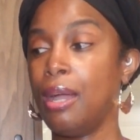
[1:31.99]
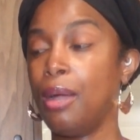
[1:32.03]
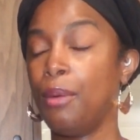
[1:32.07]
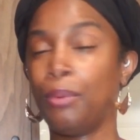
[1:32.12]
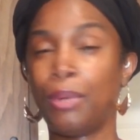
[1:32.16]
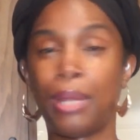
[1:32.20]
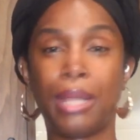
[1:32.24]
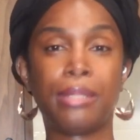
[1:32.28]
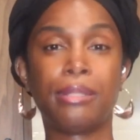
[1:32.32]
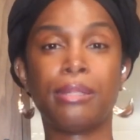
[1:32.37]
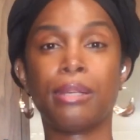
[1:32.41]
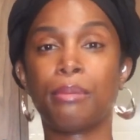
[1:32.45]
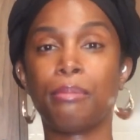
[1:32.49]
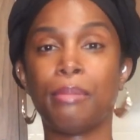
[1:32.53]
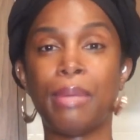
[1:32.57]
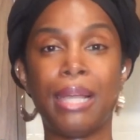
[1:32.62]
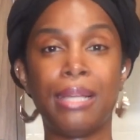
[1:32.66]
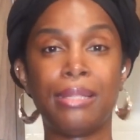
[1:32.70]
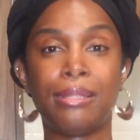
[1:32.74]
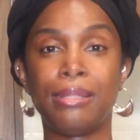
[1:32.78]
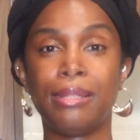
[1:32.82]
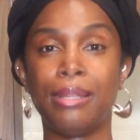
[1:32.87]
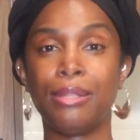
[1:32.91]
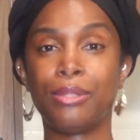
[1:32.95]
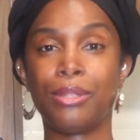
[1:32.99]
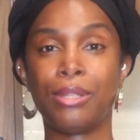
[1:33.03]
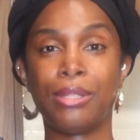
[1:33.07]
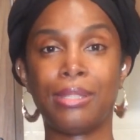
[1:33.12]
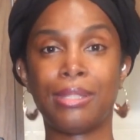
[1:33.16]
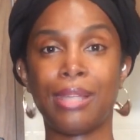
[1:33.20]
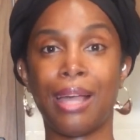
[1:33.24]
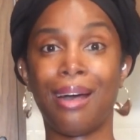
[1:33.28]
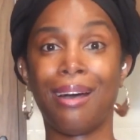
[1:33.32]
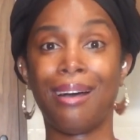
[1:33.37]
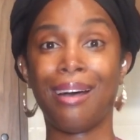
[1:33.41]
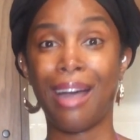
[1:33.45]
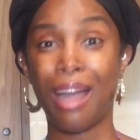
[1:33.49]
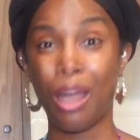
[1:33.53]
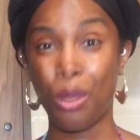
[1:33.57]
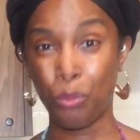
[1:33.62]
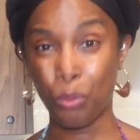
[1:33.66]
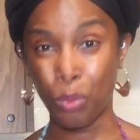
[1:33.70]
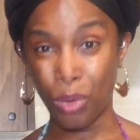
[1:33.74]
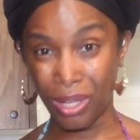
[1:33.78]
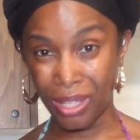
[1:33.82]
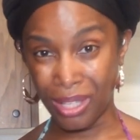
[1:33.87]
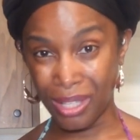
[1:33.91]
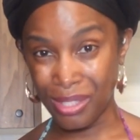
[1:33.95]
When I took my extensions out, I
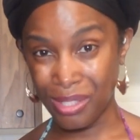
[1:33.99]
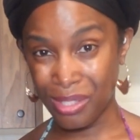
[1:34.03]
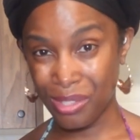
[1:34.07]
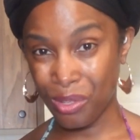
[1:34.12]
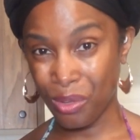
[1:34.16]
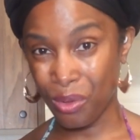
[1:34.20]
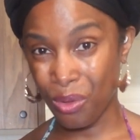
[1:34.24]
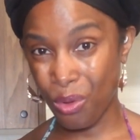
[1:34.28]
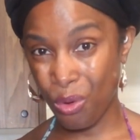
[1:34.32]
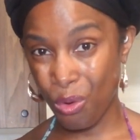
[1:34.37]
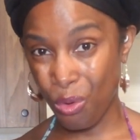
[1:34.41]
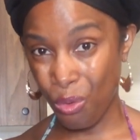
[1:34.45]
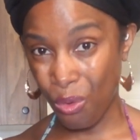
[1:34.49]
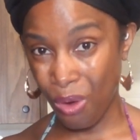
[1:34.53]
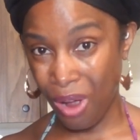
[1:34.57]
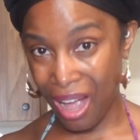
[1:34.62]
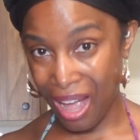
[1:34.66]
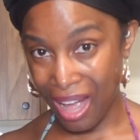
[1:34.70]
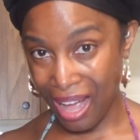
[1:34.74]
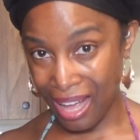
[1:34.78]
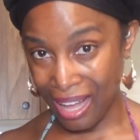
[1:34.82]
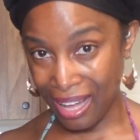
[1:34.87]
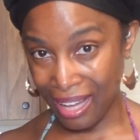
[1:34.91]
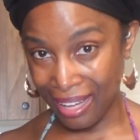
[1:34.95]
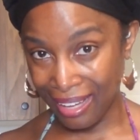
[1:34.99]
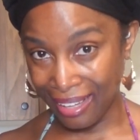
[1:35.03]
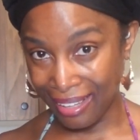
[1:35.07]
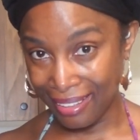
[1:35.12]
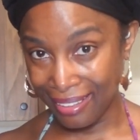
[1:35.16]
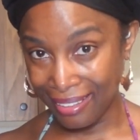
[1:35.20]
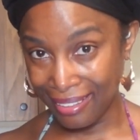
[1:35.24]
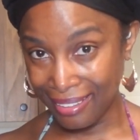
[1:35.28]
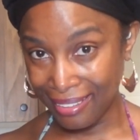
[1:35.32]
wanted to cry.